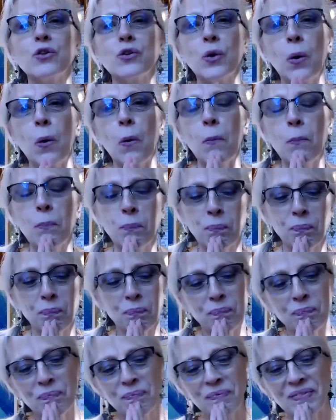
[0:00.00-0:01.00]
So
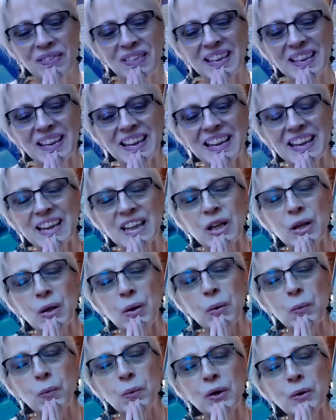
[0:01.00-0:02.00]

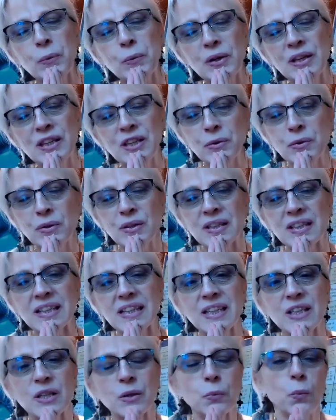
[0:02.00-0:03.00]
when we do
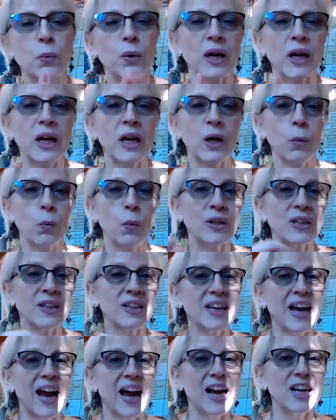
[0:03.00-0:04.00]
this, we want
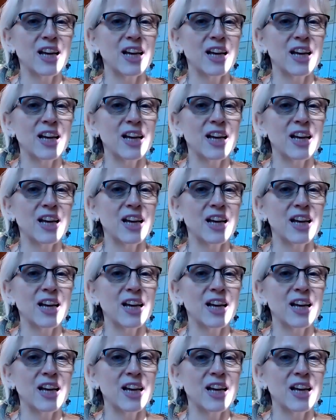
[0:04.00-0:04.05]
to